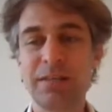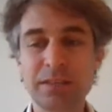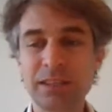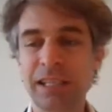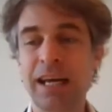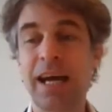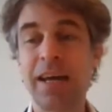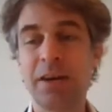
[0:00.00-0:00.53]

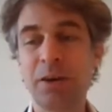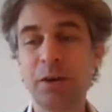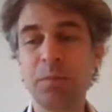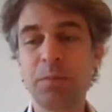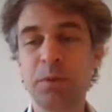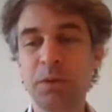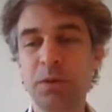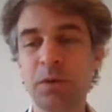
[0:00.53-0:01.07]
Yeah, I
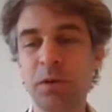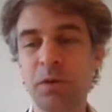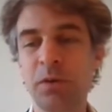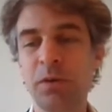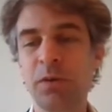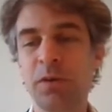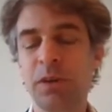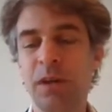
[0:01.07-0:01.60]
hope you
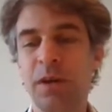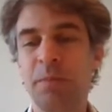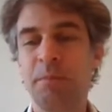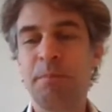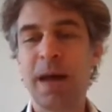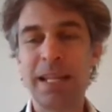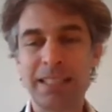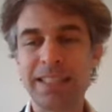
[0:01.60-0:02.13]
all
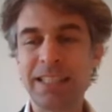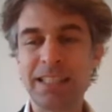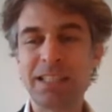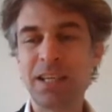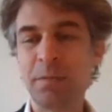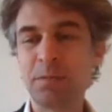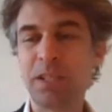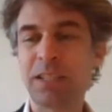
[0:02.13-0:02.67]
met these
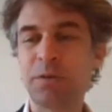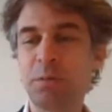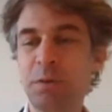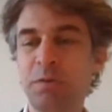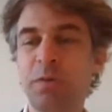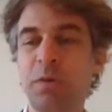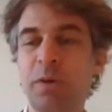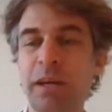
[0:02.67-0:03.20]
subjects
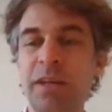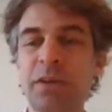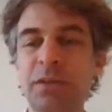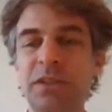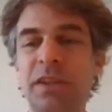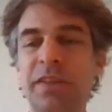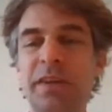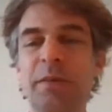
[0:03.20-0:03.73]
before and know
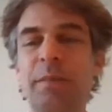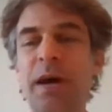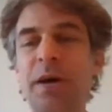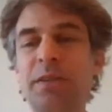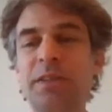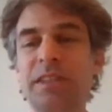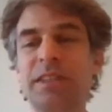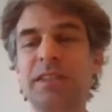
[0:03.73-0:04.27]
something
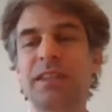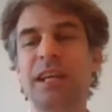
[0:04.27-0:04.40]
about it.